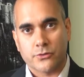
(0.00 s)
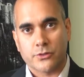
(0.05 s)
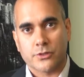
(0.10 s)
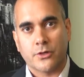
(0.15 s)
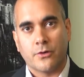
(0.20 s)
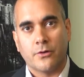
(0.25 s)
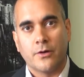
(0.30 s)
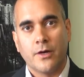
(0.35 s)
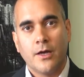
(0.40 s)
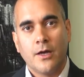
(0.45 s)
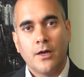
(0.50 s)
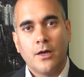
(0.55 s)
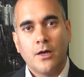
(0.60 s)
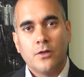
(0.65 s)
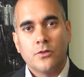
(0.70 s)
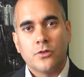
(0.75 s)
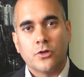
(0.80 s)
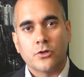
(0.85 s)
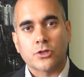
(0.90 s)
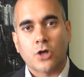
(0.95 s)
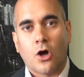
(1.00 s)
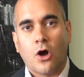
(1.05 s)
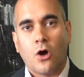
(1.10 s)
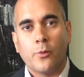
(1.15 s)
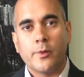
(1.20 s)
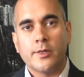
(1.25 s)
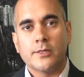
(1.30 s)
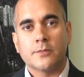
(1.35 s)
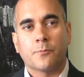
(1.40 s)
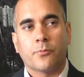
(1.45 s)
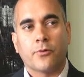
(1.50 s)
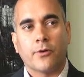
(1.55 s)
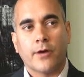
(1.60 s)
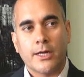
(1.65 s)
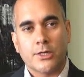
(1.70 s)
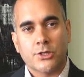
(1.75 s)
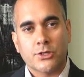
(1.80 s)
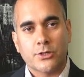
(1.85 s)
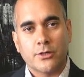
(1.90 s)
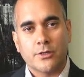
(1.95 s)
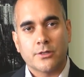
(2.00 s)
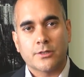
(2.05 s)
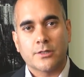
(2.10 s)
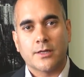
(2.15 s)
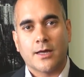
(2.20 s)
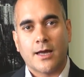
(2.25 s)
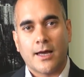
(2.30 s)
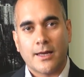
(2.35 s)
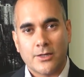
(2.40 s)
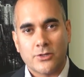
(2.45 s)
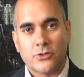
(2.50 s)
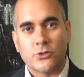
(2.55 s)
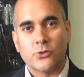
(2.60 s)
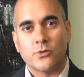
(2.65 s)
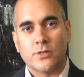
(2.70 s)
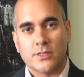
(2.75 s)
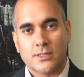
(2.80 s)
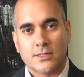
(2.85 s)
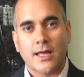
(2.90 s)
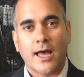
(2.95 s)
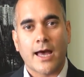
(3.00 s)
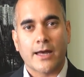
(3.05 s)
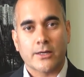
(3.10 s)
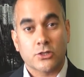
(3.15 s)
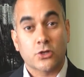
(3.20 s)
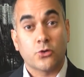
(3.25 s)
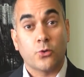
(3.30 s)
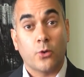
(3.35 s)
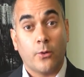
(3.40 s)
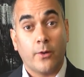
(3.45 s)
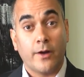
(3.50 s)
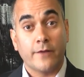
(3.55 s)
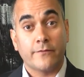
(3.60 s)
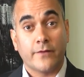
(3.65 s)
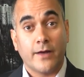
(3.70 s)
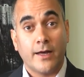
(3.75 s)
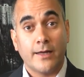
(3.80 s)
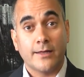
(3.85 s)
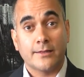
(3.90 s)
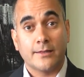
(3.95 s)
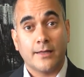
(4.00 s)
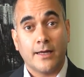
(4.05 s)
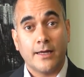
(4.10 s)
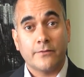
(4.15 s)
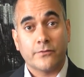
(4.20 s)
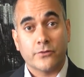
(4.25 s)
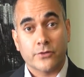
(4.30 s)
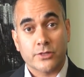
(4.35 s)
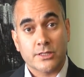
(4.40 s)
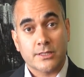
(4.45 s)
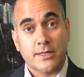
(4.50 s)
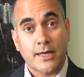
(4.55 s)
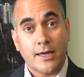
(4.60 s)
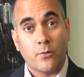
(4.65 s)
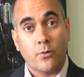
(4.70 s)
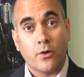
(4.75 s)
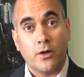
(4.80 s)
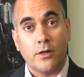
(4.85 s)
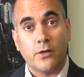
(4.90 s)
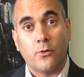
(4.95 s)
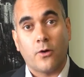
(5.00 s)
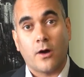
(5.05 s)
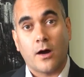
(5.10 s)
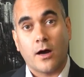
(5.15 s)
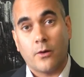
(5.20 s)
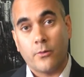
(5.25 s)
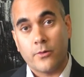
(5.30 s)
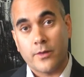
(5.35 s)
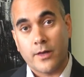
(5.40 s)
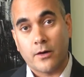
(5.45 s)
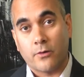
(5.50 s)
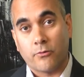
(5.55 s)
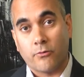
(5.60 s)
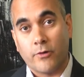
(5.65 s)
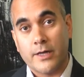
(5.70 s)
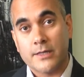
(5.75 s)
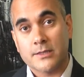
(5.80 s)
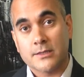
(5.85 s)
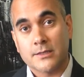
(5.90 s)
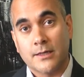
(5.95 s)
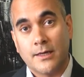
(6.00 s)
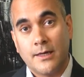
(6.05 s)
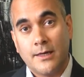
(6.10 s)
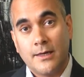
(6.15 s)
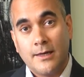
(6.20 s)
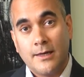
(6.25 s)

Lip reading: So there's always pressure to kind of do the status quo, I find, in life, or stay where you are without risk.